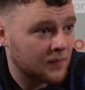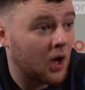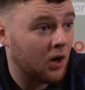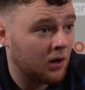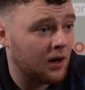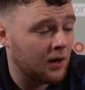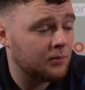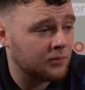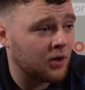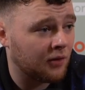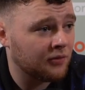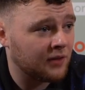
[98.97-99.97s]
Oh,
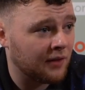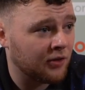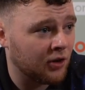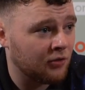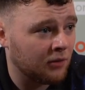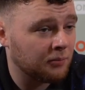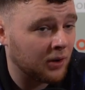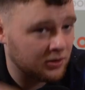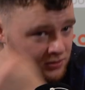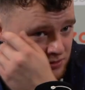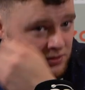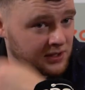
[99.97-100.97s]
I'm confident I have a good run
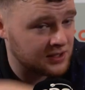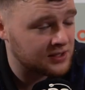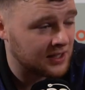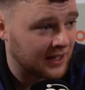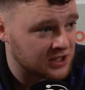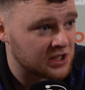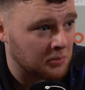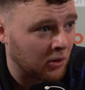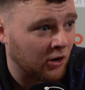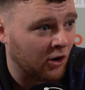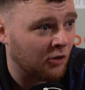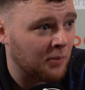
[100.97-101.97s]
because, as I said, that's the
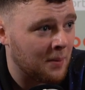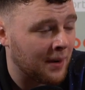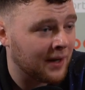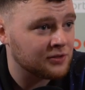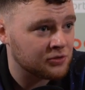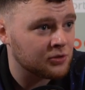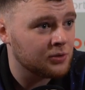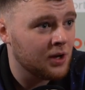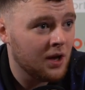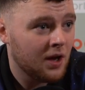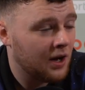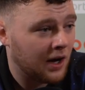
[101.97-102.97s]
monkey off my back, so
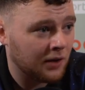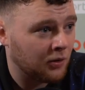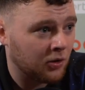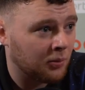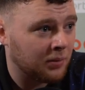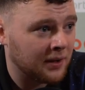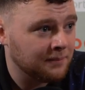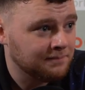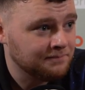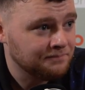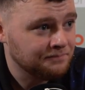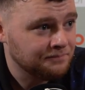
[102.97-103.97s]
I'll not complain.
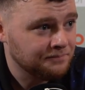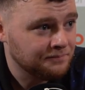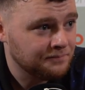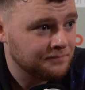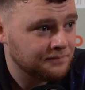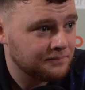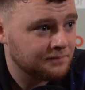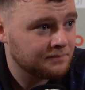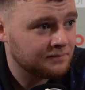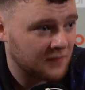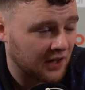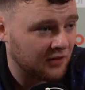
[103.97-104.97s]

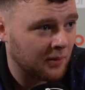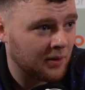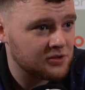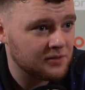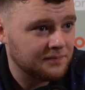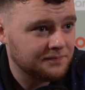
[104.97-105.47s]
Thank you very much.